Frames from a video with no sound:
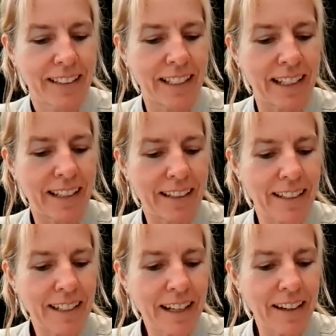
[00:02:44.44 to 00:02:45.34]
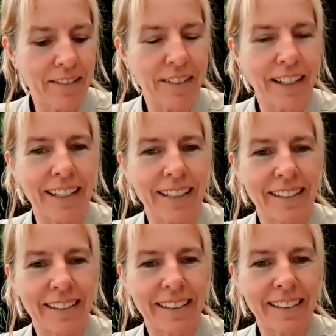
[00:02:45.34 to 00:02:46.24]
Now, the Dove
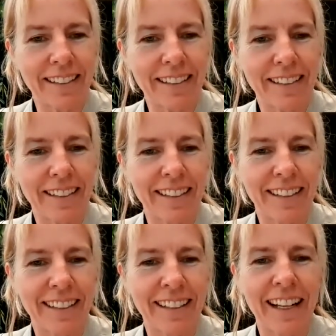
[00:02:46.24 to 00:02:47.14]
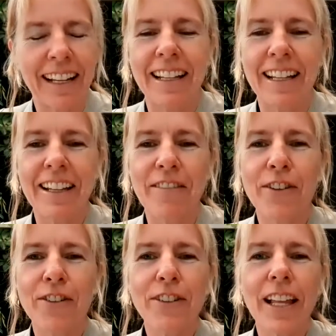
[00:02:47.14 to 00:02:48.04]
is, there, there
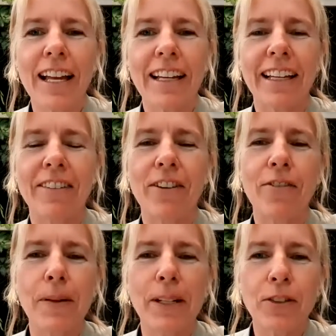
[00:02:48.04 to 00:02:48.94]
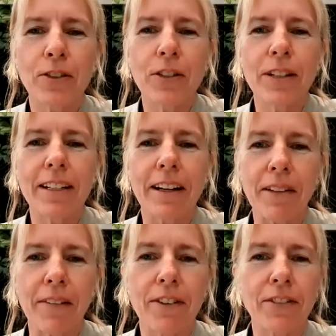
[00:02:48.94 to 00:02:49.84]
feels like, if you've been drawn to the Dove,
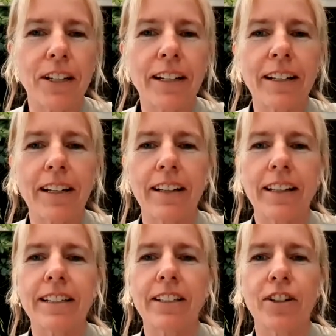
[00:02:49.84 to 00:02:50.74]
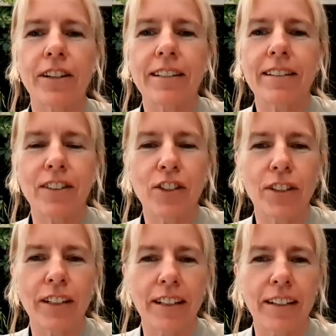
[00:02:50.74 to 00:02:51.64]
there feels like there's a transition
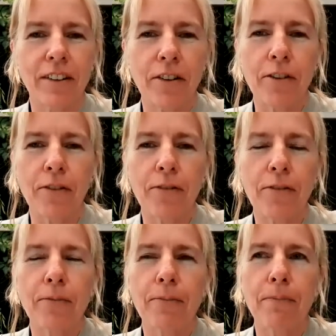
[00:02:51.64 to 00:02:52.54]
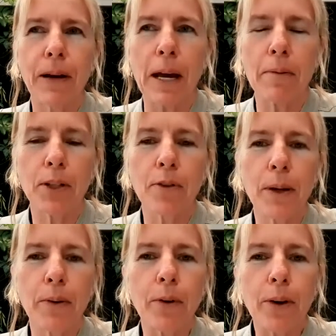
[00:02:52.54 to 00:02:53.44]
here of perhaps you've
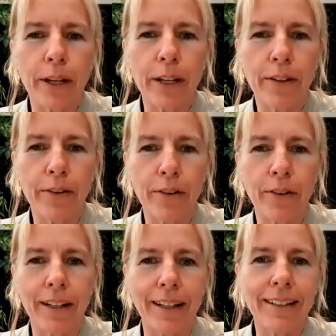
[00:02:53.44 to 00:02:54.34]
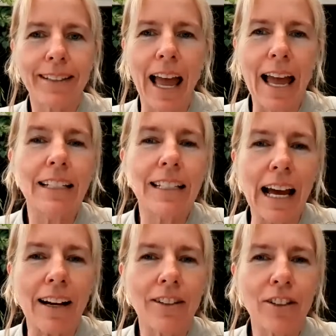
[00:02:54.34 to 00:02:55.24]
been working through things and
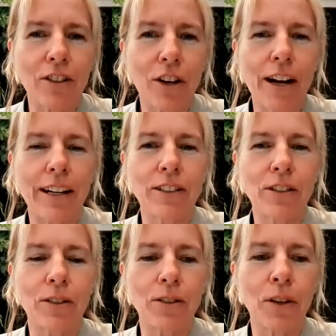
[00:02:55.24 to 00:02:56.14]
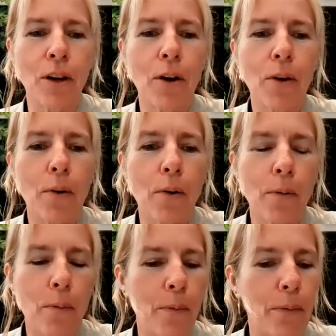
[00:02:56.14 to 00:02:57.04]
now you're trying to
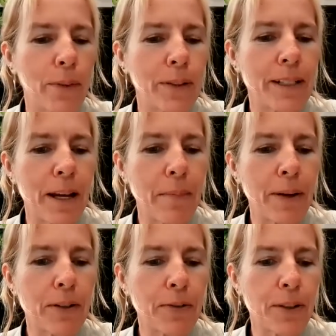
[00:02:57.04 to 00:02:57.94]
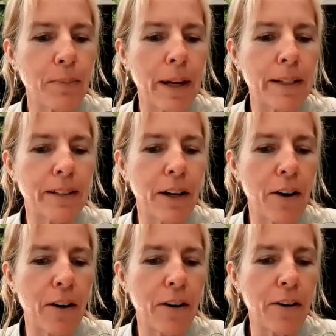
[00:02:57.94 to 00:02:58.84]
step into a space
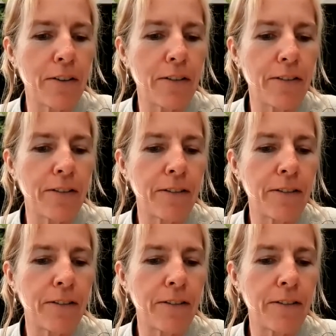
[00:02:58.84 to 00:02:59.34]
of